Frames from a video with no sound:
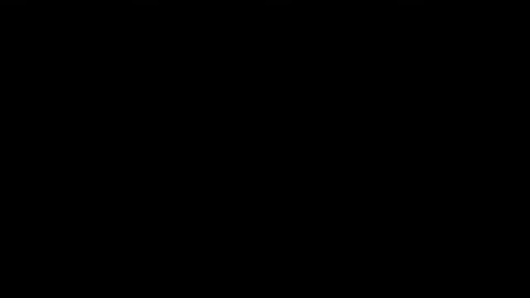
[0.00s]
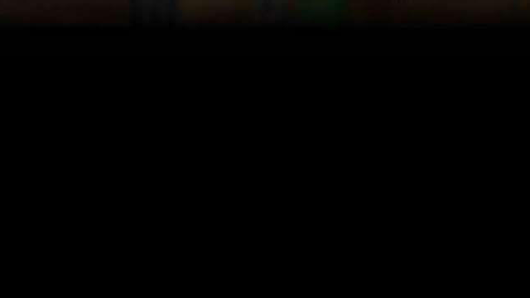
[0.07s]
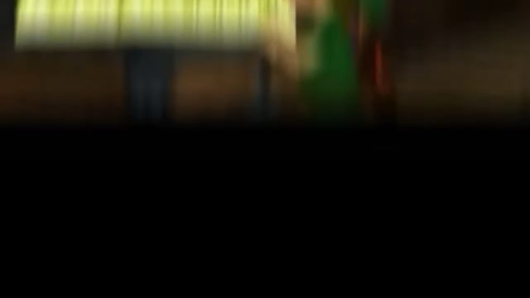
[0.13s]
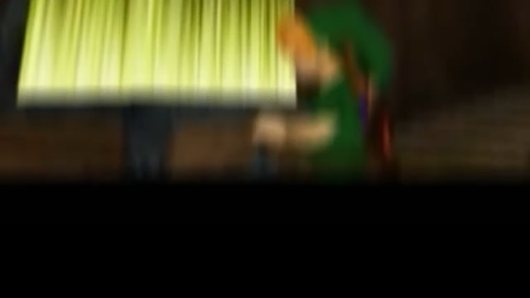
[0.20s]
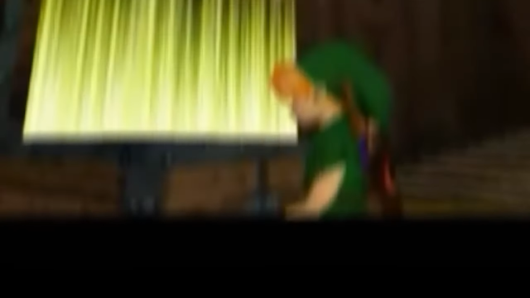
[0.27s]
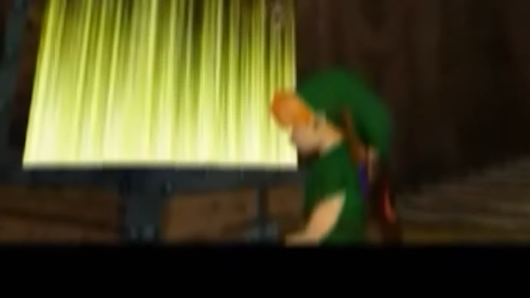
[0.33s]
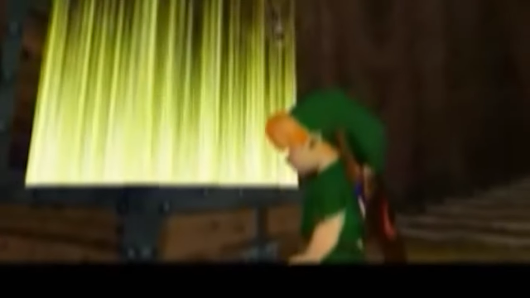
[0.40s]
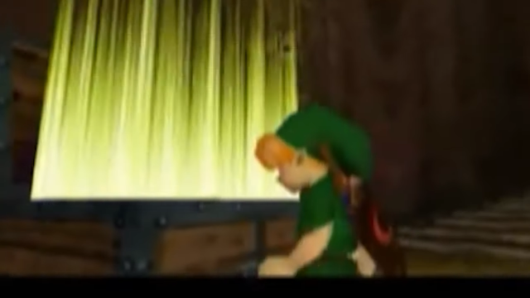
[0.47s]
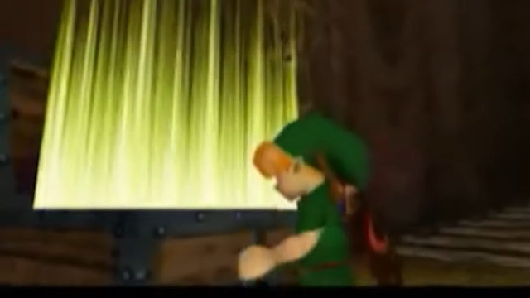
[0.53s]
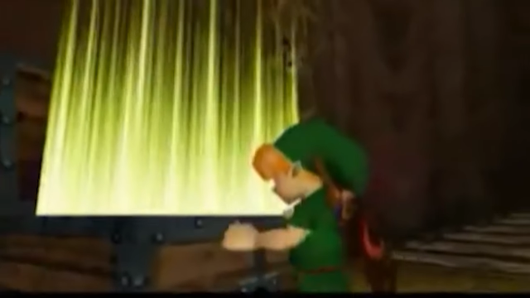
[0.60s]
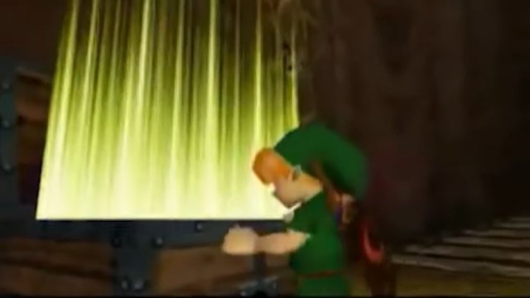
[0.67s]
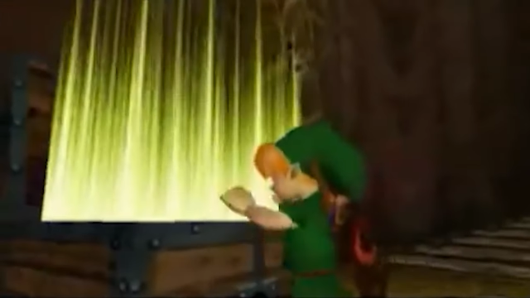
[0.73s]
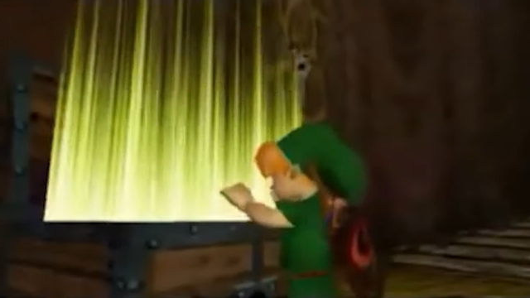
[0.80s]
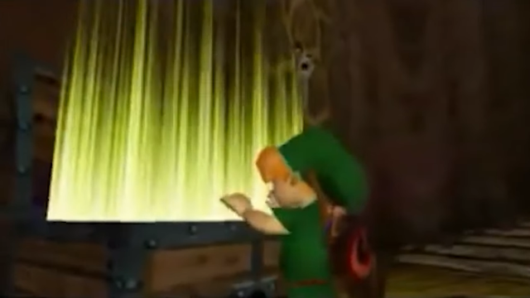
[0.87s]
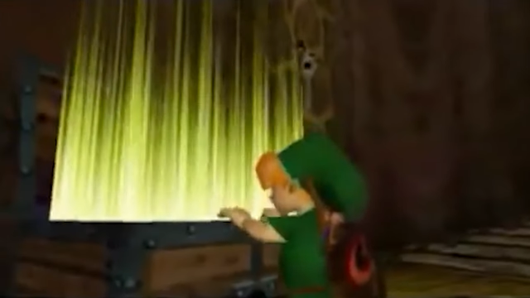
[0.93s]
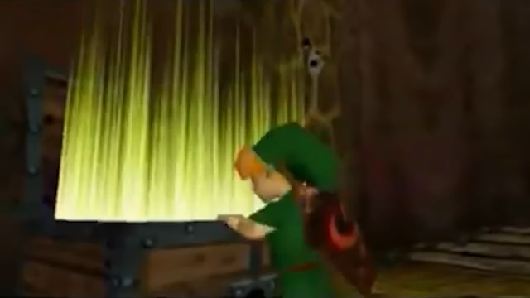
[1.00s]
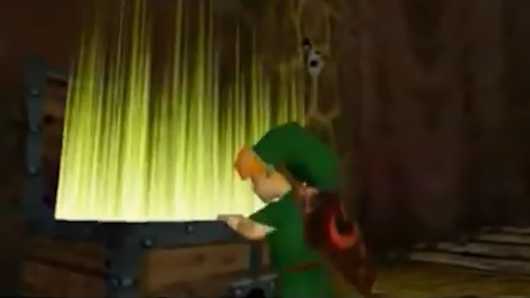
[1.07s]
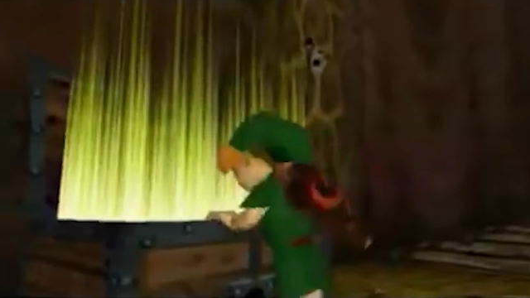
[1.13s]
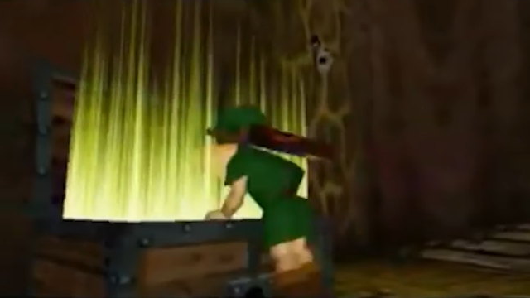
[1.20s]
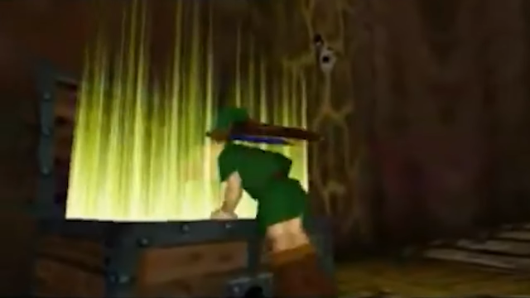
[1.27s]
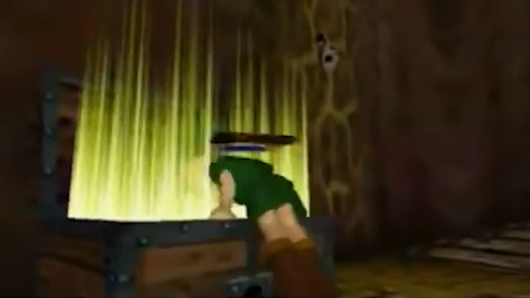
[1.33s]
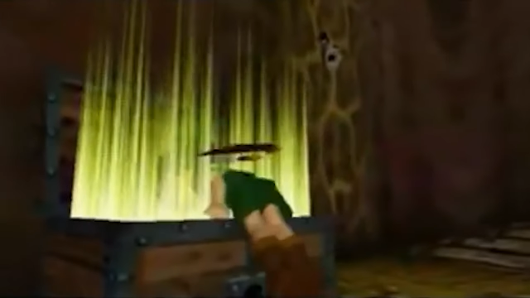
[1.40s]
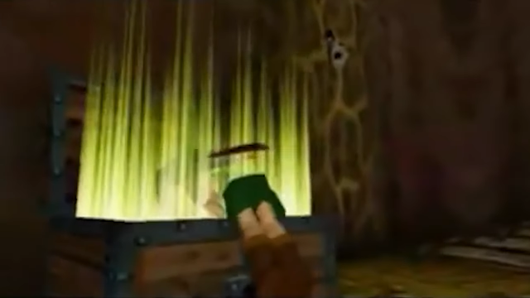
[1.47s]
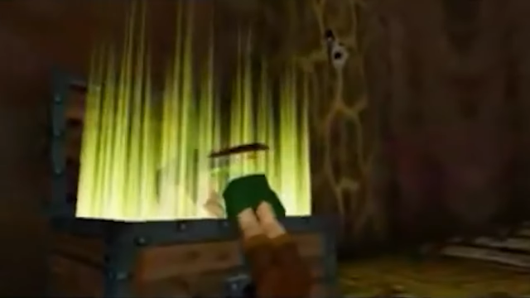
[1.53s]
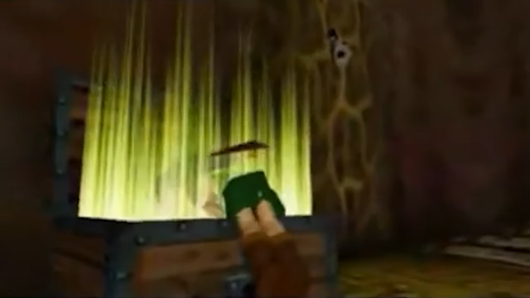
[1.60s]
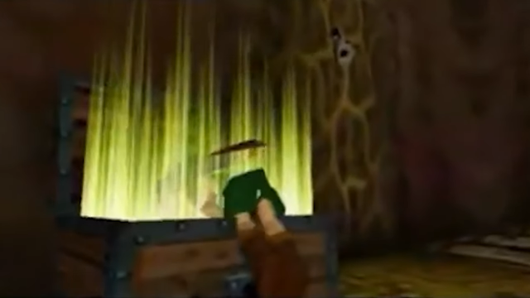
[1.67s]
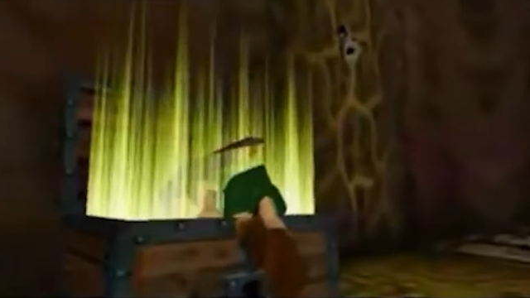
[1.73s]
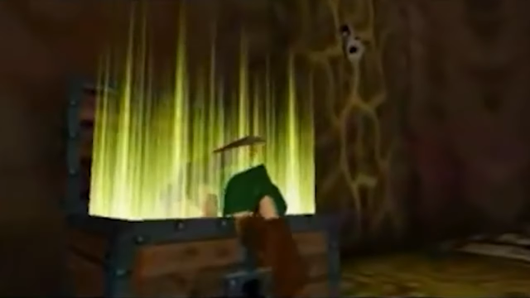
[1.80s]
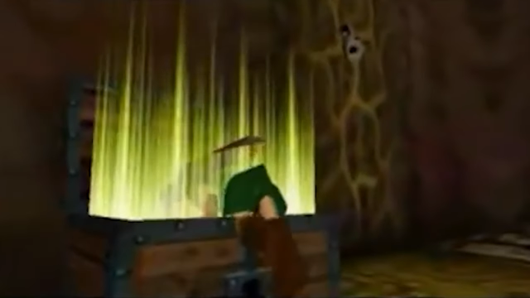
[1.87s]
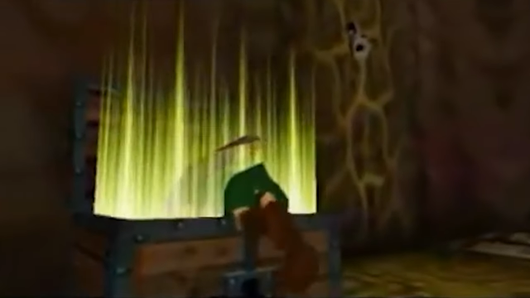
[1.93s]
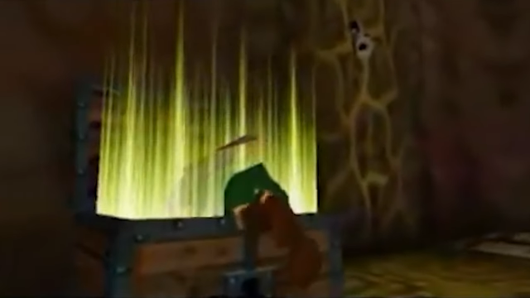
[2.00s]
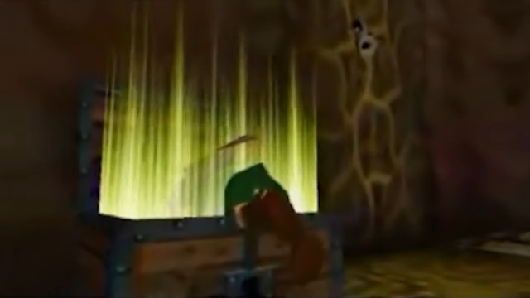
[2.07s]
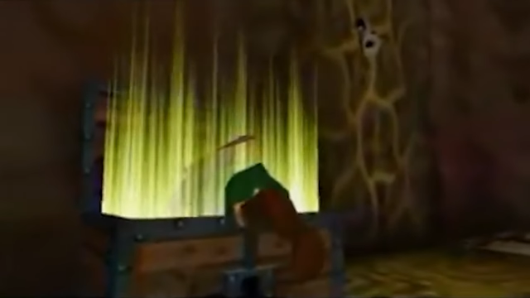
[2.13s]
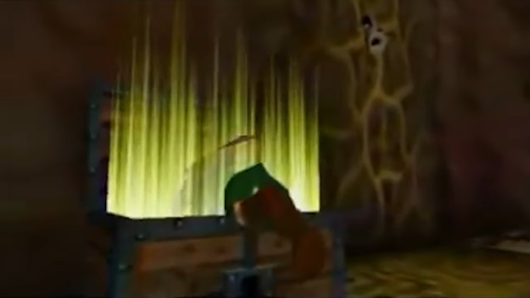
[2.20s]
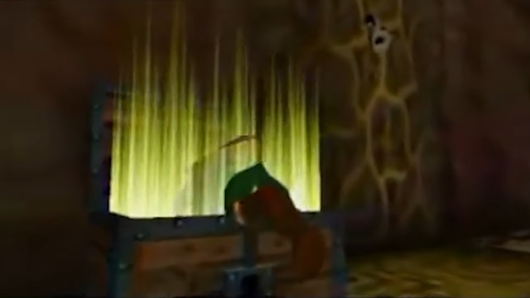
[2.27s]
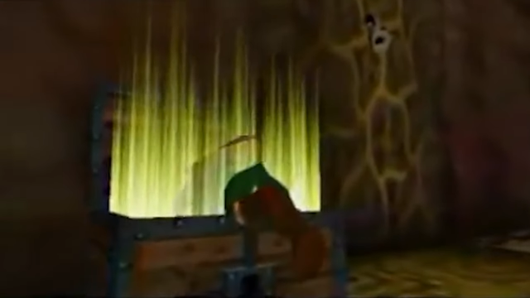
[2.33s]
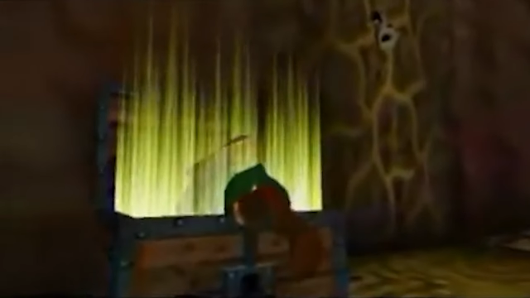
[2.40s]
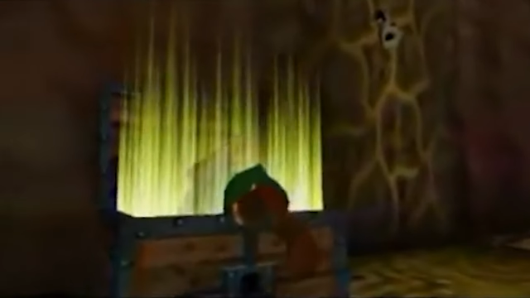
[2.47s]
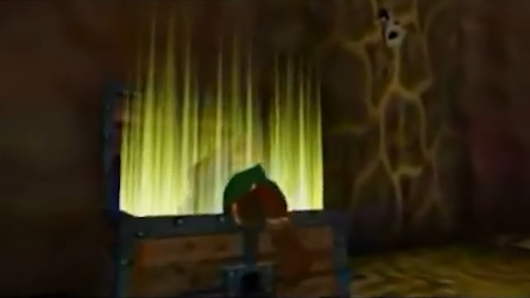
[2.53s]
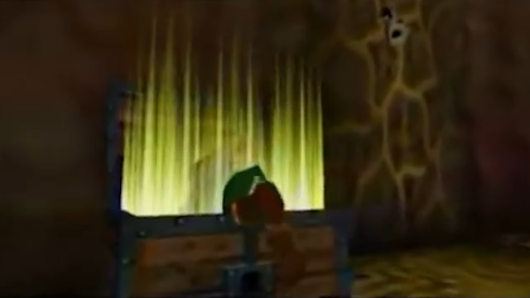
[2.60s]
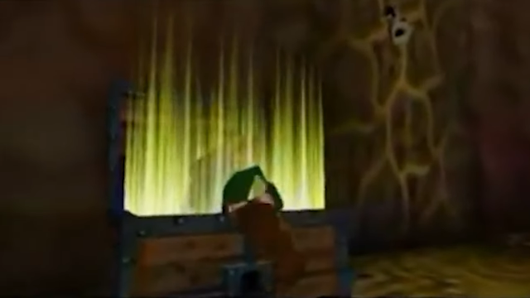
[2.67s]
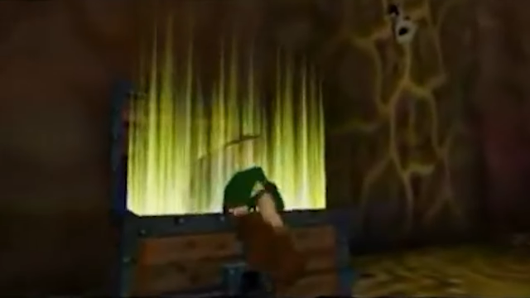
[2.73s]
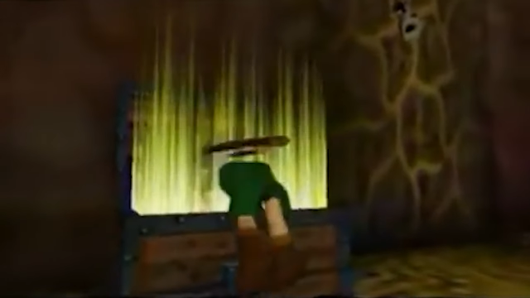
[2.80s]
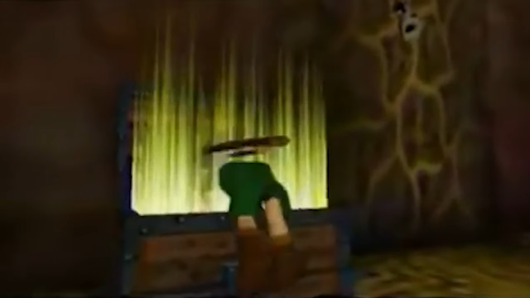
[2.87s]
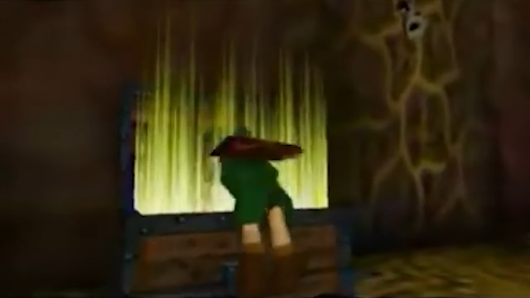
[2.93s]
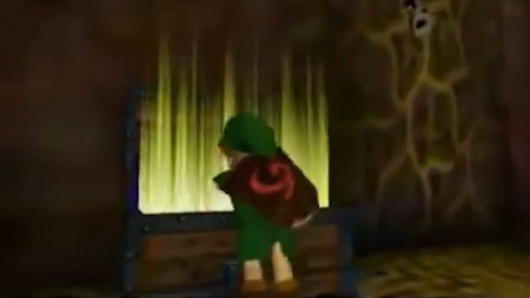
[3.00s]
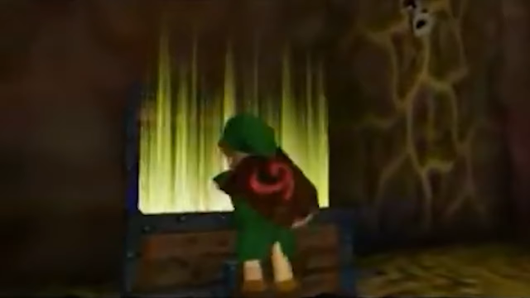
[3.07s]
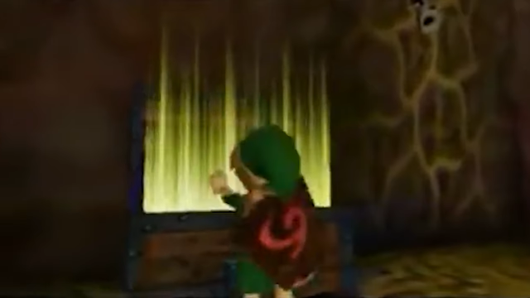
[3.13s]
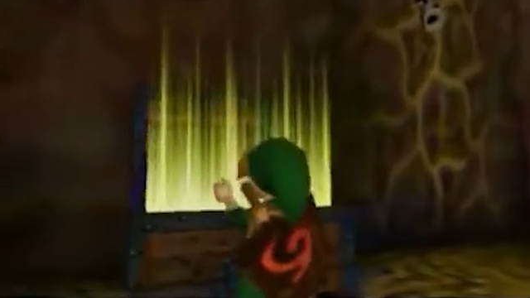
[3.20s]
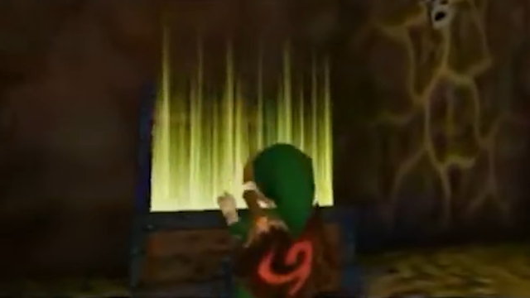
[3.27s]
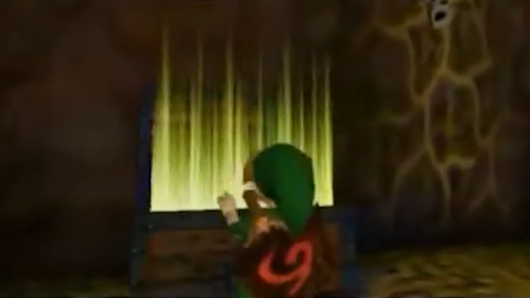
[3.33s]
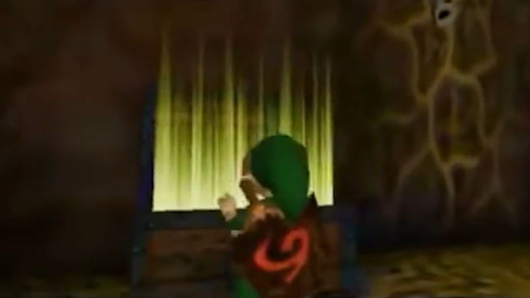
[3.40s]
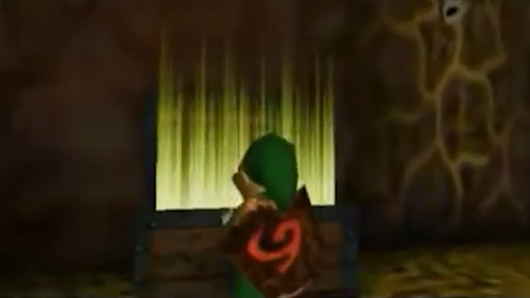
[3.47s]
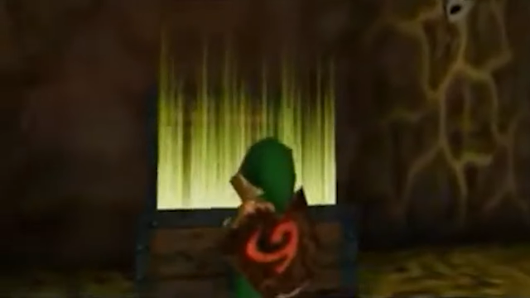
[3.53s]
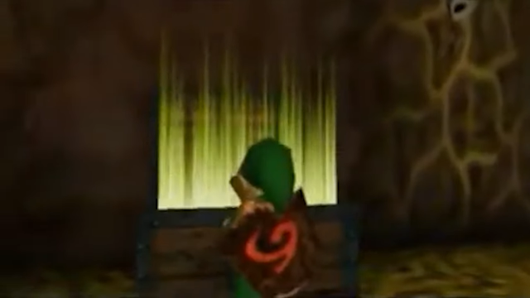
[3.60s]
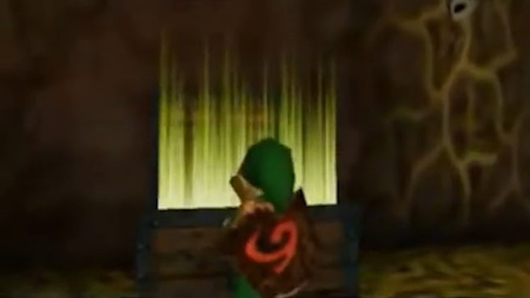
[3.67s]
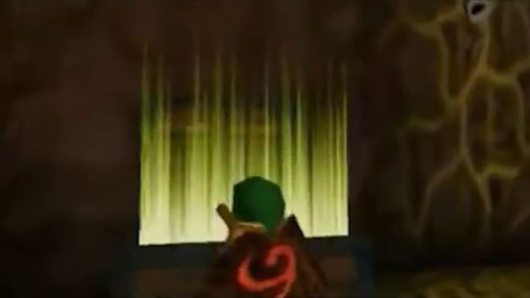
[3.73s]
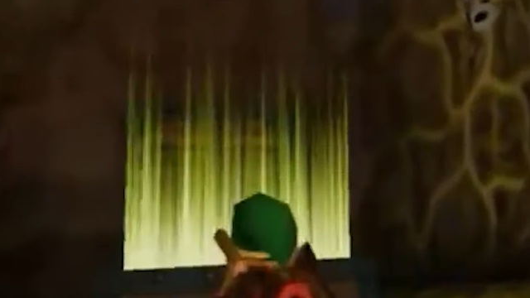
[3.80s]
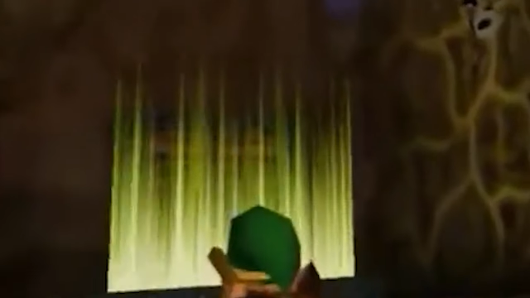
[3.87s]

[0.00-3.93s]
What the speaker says: No face is visible, so there are no lips to read.